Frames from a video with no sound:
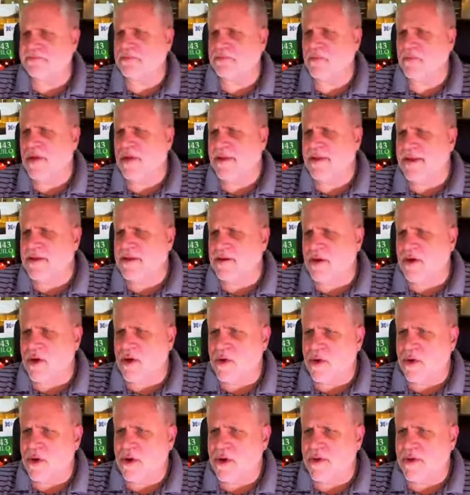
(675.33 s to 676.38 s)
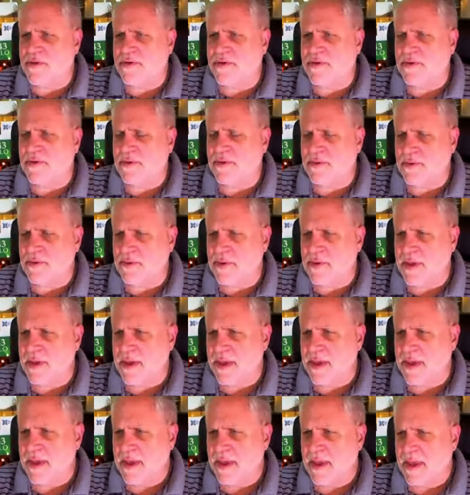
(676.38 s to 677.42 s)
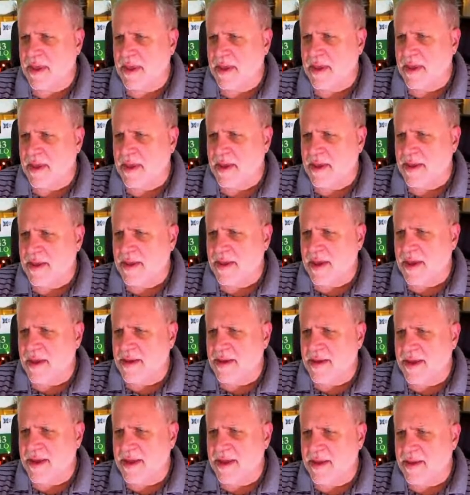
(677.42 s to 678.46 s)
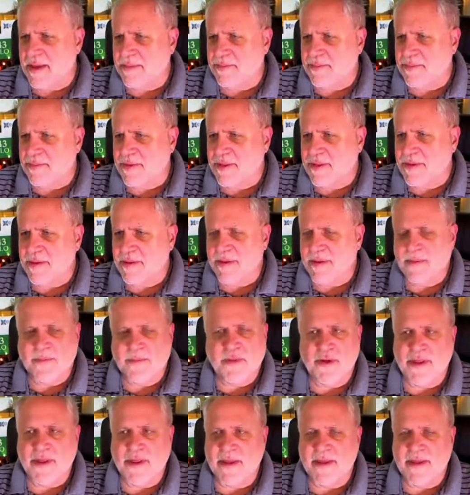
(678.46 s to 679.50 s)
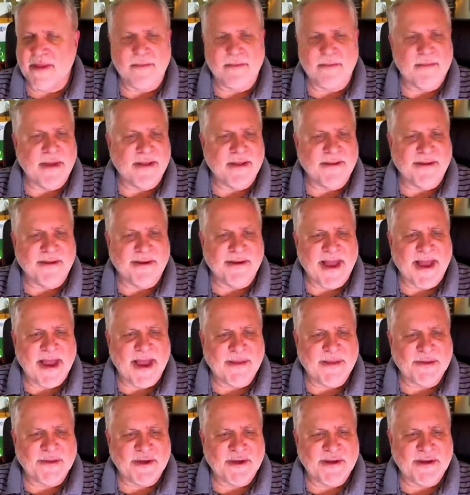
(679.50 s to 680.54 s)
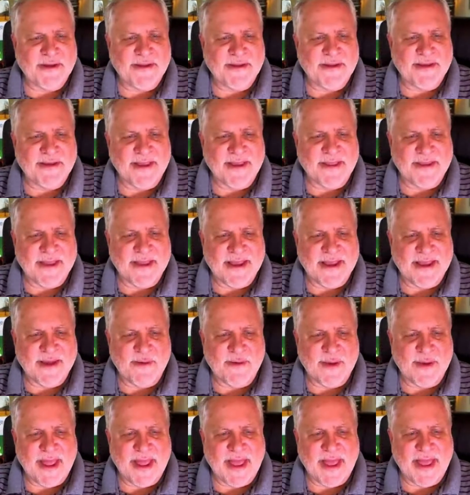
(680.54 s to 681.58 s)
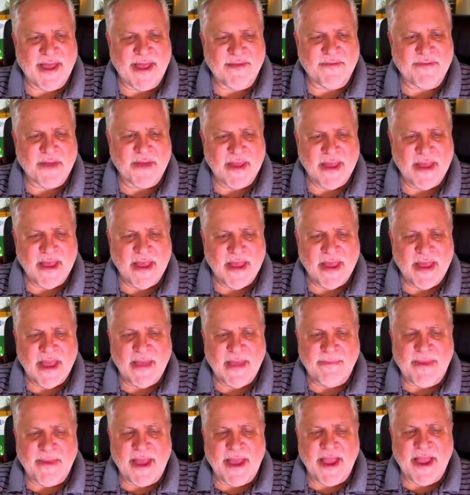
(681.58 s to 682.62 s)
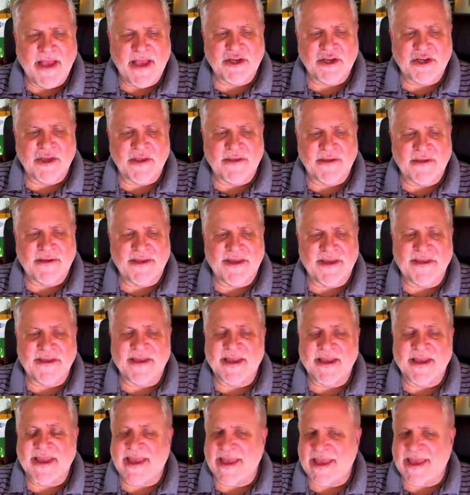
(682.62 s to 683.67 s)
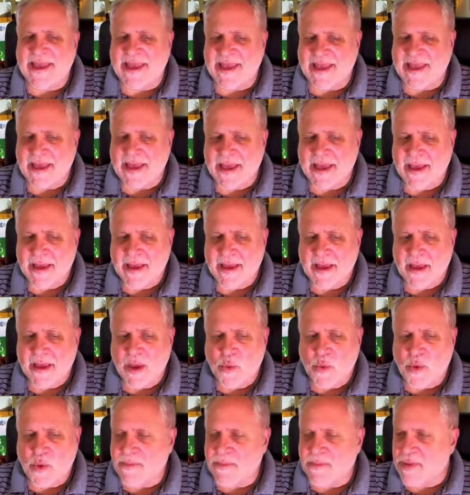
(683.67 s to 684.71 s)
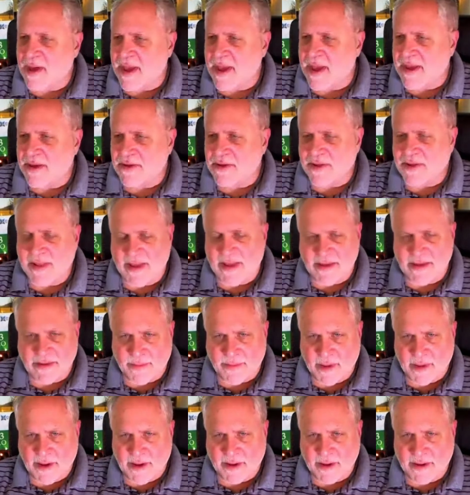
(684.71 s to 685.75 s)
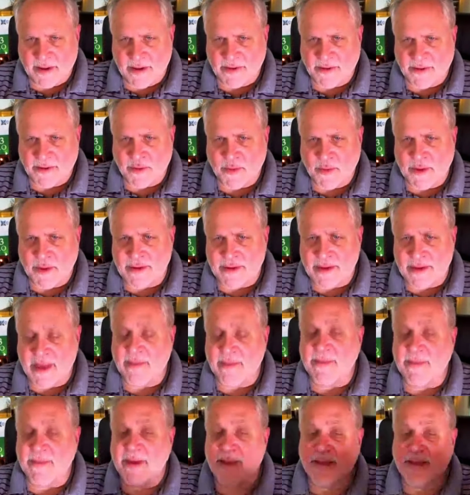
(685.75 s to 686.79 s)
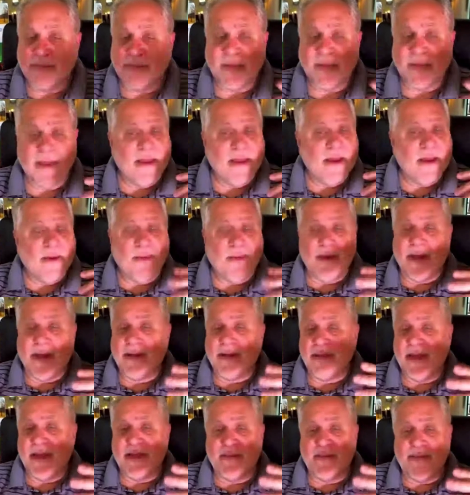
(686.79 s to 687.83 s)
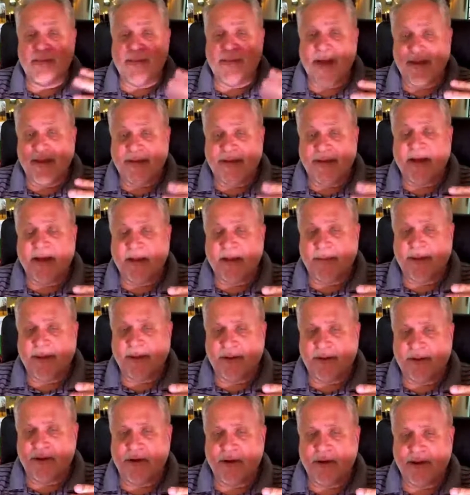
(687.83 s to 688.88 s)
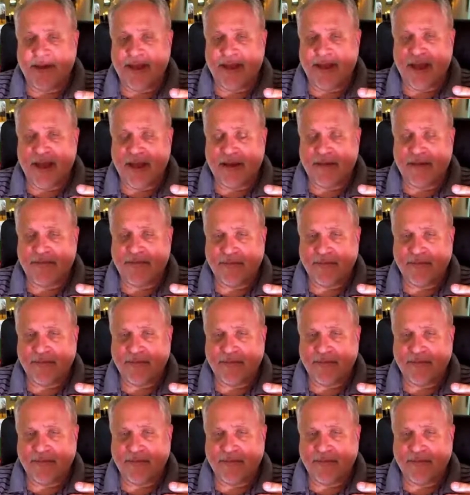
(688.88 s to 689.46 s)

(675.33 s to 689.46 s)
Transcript: let's go on to. I put in my little captions, and here we have patience is the key when buying in today's market. So what does that mean? Well, it might take a little bit longer now